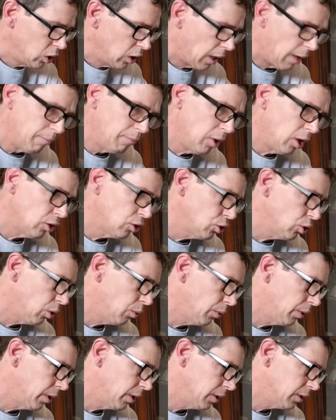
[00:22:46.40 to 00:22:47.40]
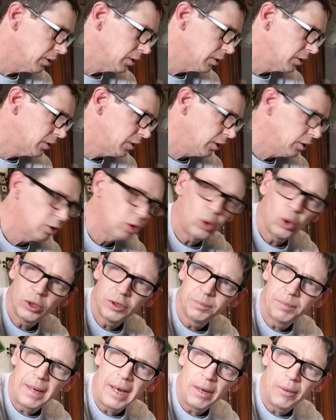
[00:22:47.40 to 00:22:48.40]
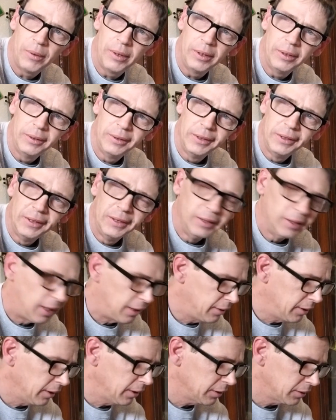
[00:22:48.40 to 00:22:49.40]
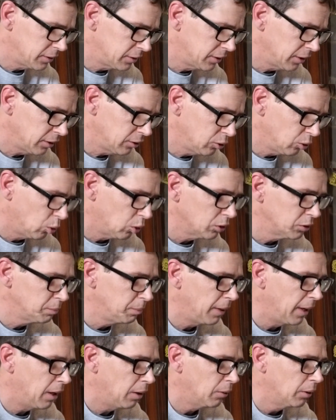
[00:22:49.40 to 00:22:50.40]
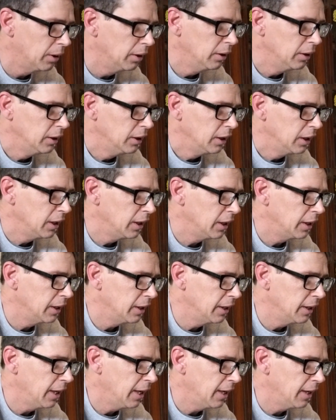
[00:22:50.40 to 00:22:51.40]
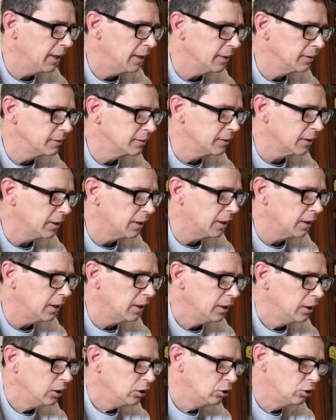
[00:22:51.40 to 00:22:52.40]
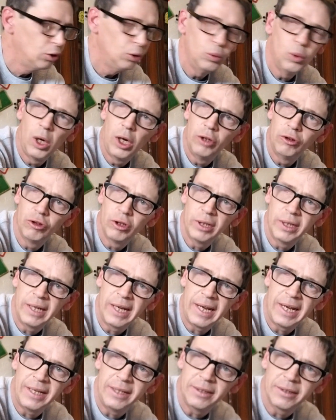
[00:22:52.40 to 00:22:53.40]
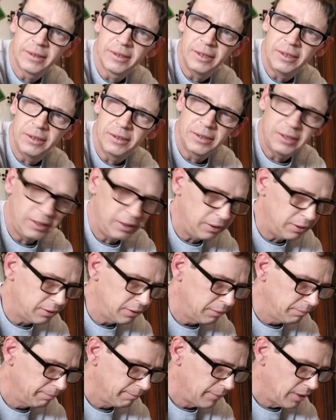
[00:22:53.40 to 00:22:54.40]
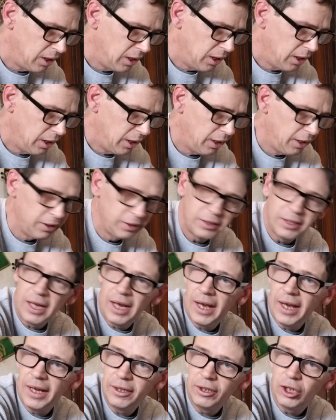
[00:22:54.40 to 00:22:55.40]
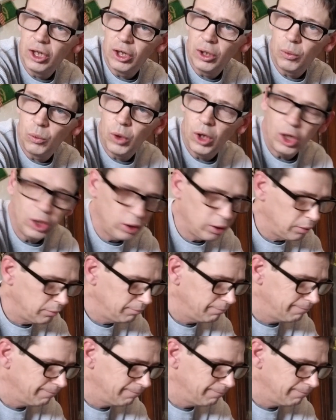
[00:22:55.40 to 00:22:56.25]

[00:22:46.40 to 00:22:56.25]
I'm not sure what it is, 6 horsepower. I think it's 6 horsepower, and it has 208 cc's. Is the head gonna work?